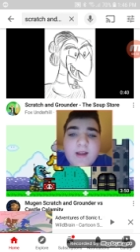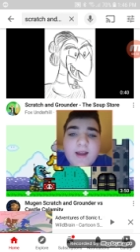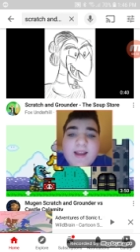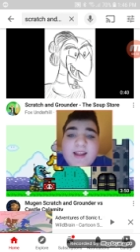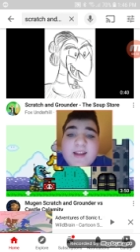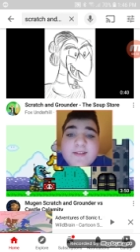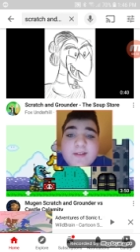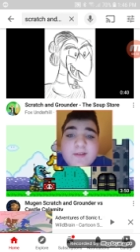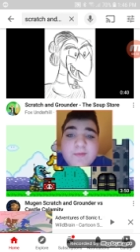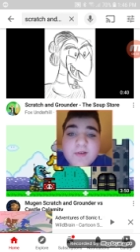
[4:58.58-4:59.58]
I like
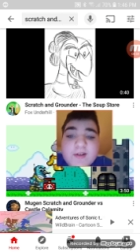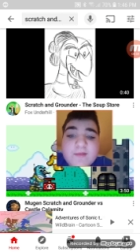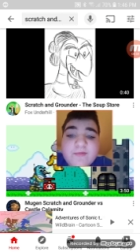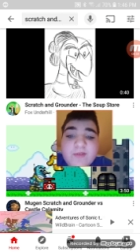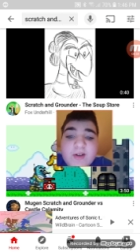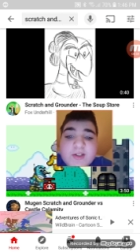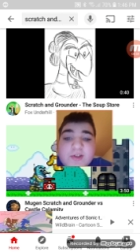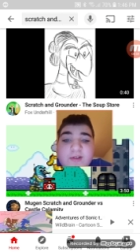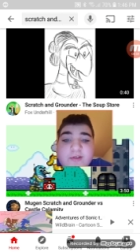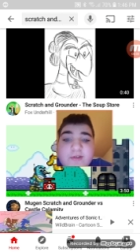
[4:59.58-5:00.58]
this pu-
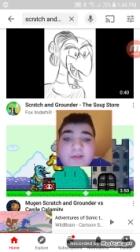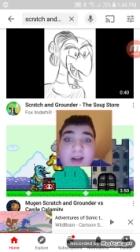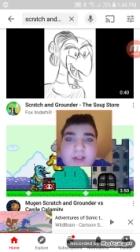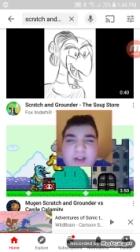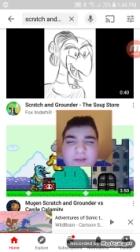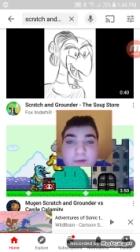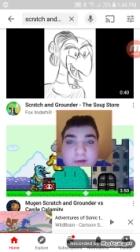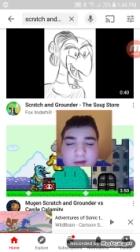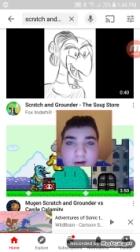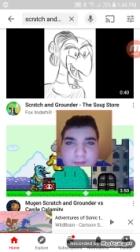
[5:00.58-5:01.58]
puncture or scratch. If you
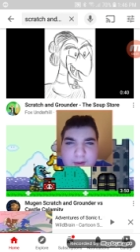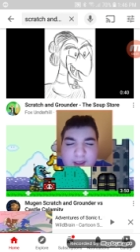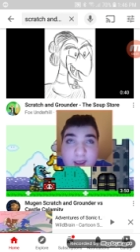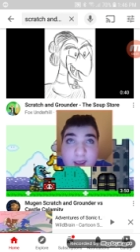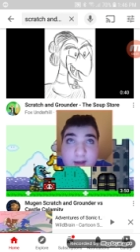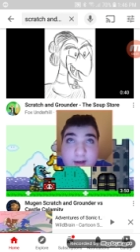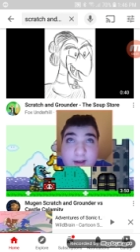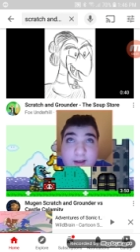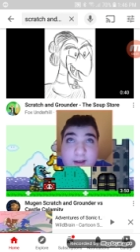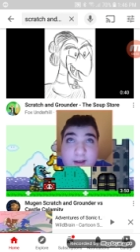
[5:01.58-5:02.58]
see it on my
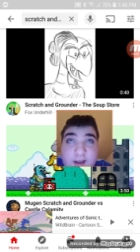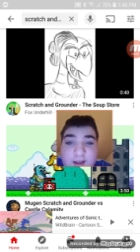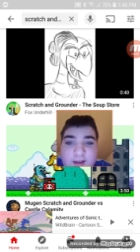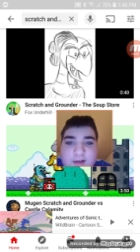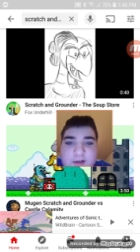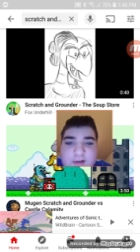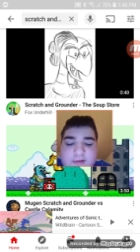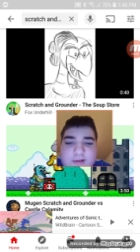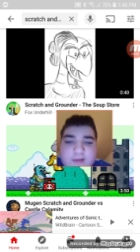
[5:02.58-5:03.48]
head, it shows